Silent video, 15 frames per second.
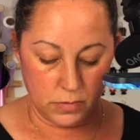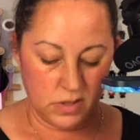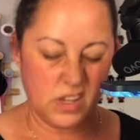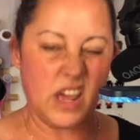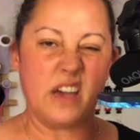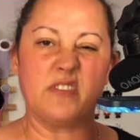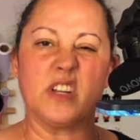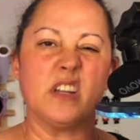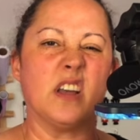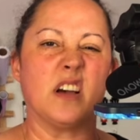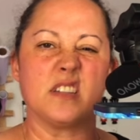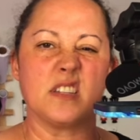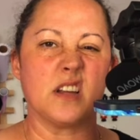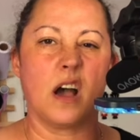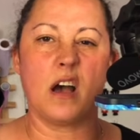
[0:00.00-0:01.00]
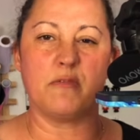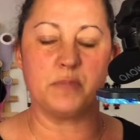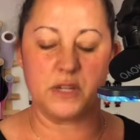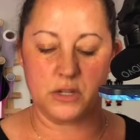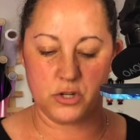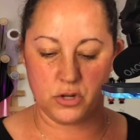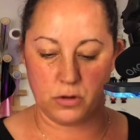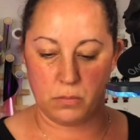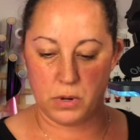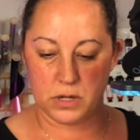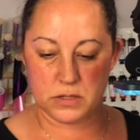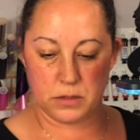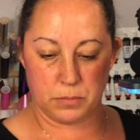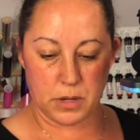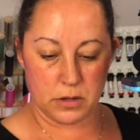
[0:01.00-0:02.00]
Have to dust off because, you know,
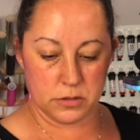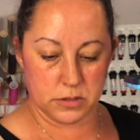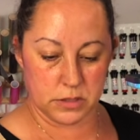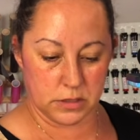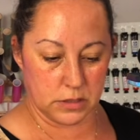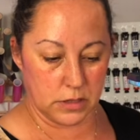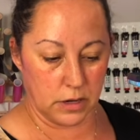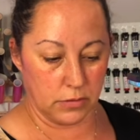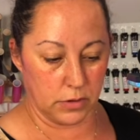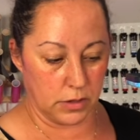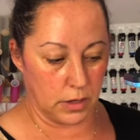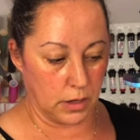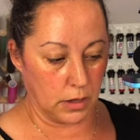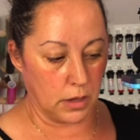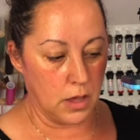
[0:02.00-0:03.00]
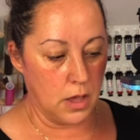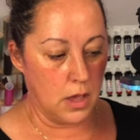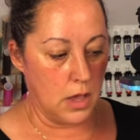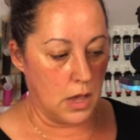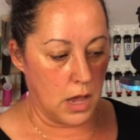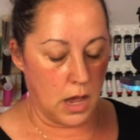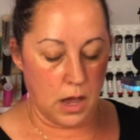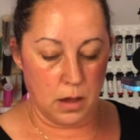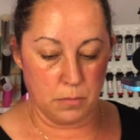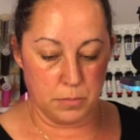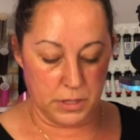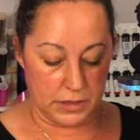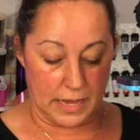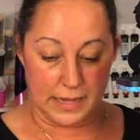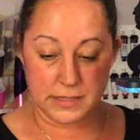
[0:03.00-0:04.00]
embossing powder sticks to everything.
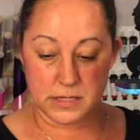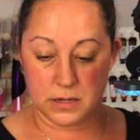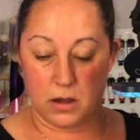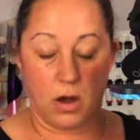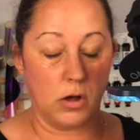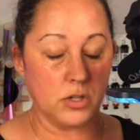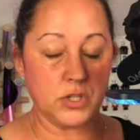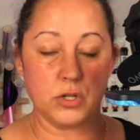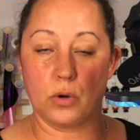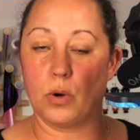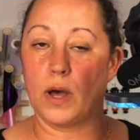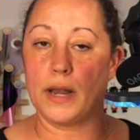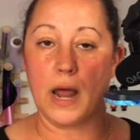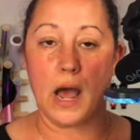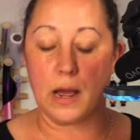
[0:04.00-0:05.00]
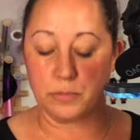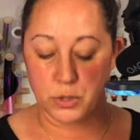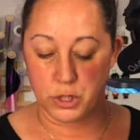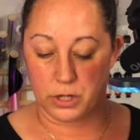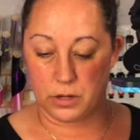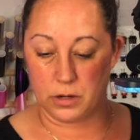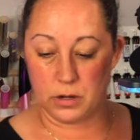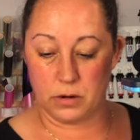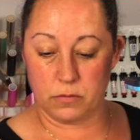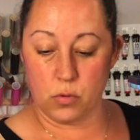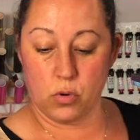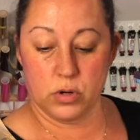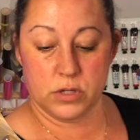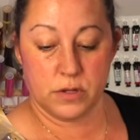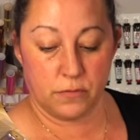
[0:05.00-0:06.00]
But that's also an option. And of
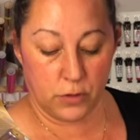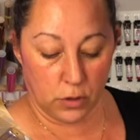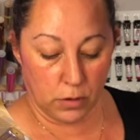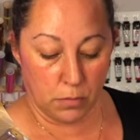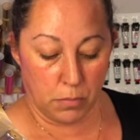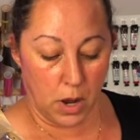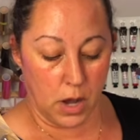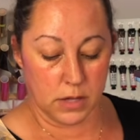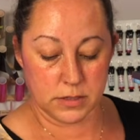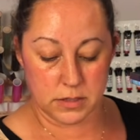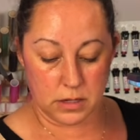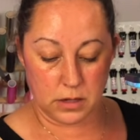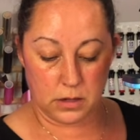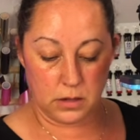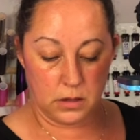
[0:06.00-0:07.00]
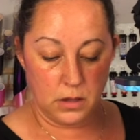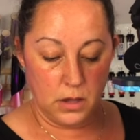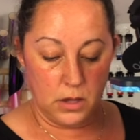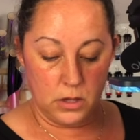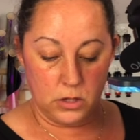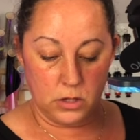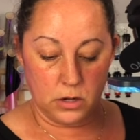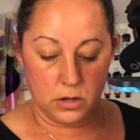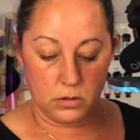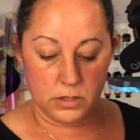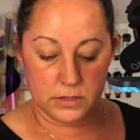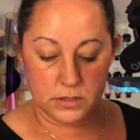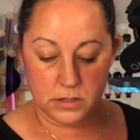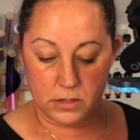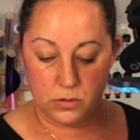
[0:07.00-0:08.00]
course, if you're embossing, you know,
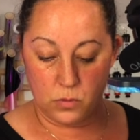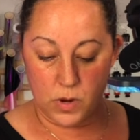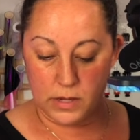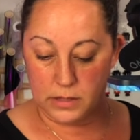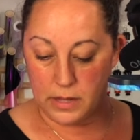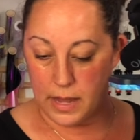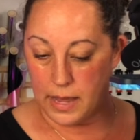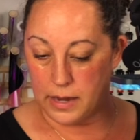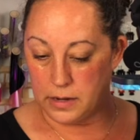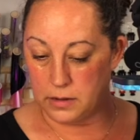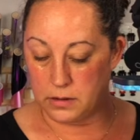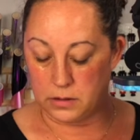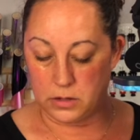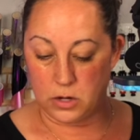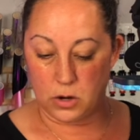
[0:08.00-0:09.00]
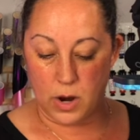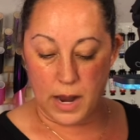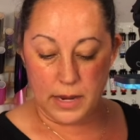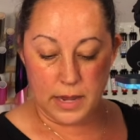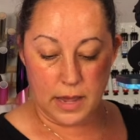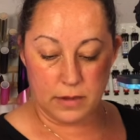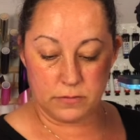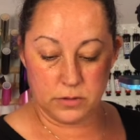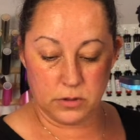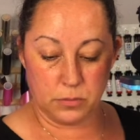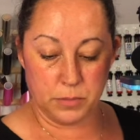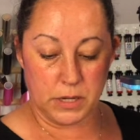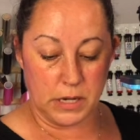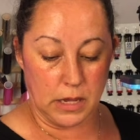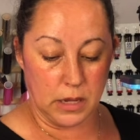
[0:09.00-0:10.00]
let's say you want that, and, you know, I have little
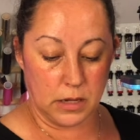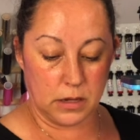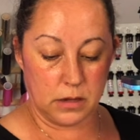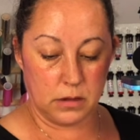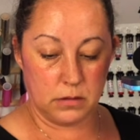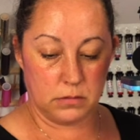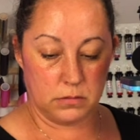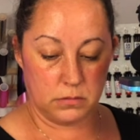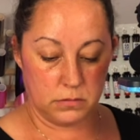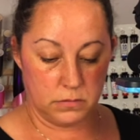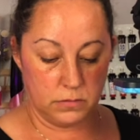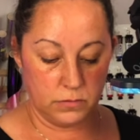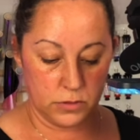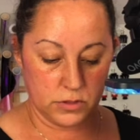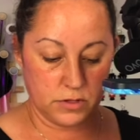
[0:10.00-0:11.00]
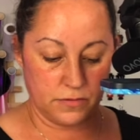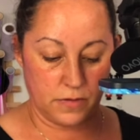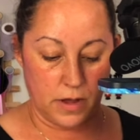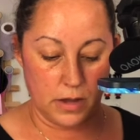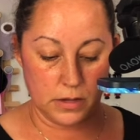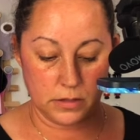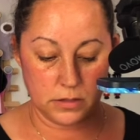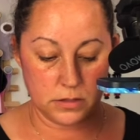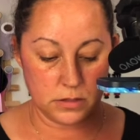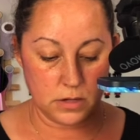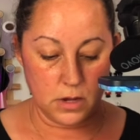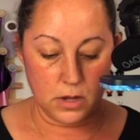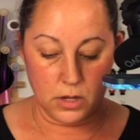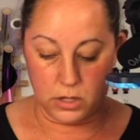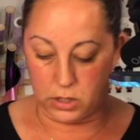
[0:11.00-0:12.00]
mini ink VersaFines,
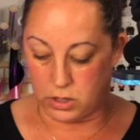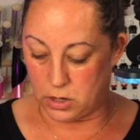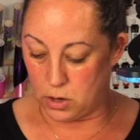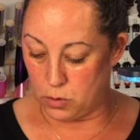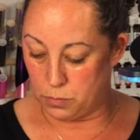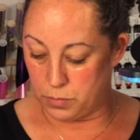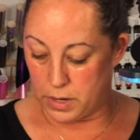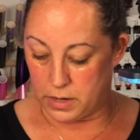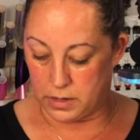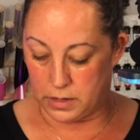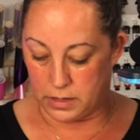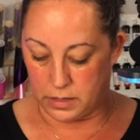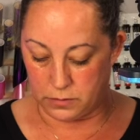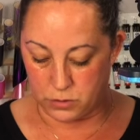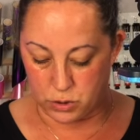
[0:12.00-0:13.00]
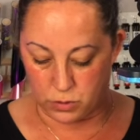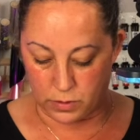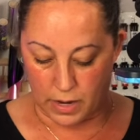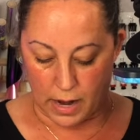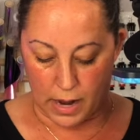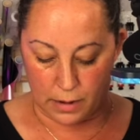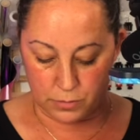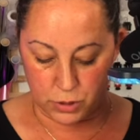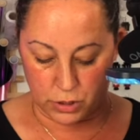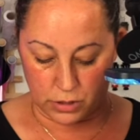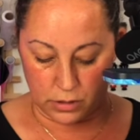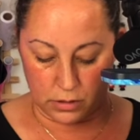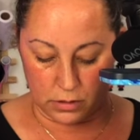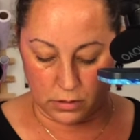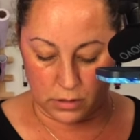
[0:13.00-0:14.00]
you know, but it gives you an
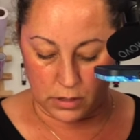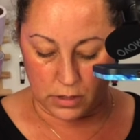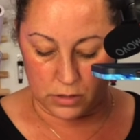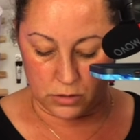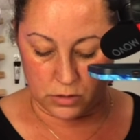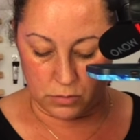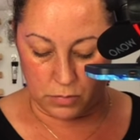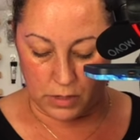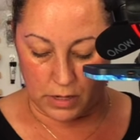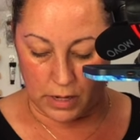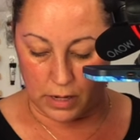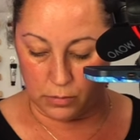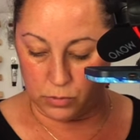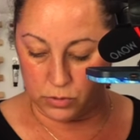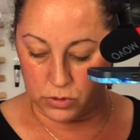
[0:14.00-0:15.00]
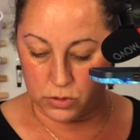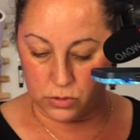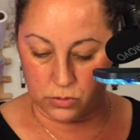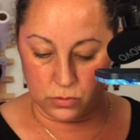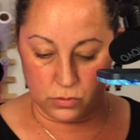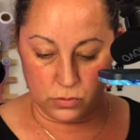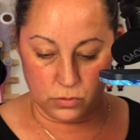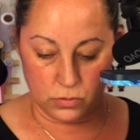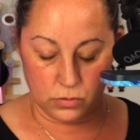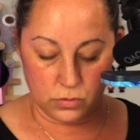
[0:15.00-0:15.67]
option to be able to